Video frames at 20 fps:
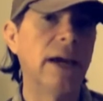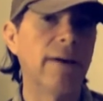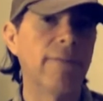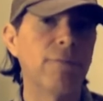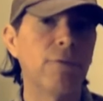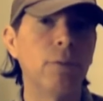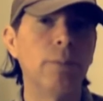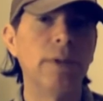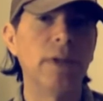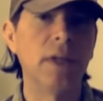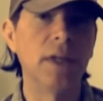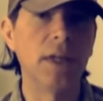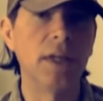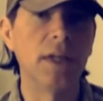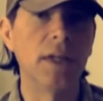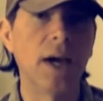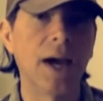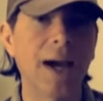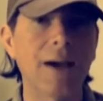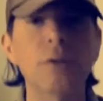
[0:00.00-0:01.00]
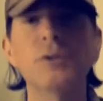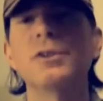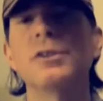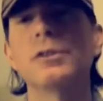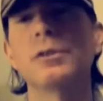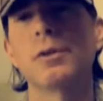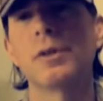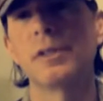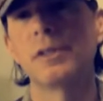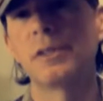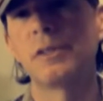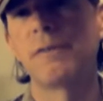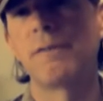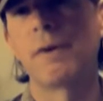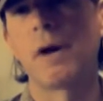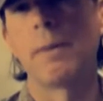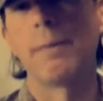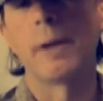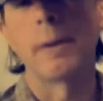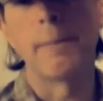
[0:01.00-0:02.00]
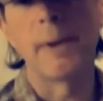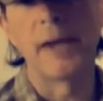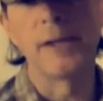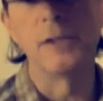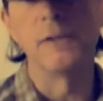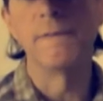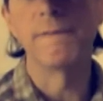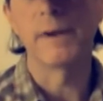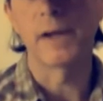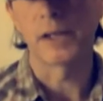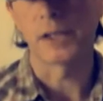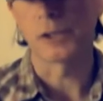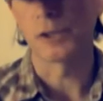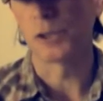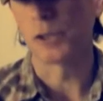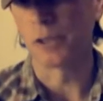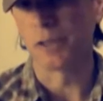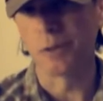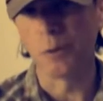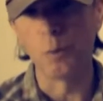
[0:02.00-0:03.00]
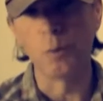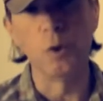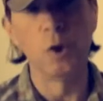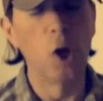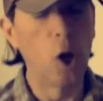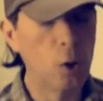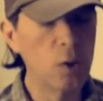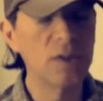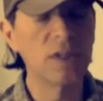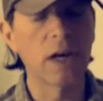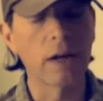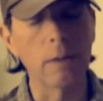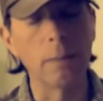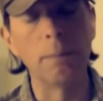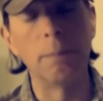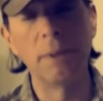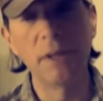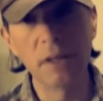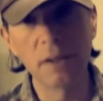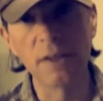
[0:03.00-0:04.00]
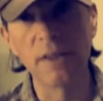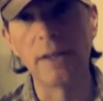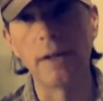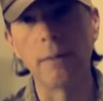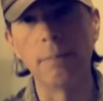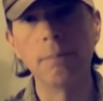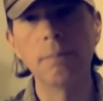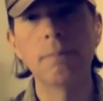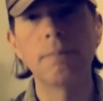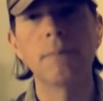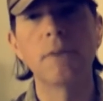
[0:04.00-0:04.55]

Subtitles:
have to be outsourced from a manufacturer who knows how to build them.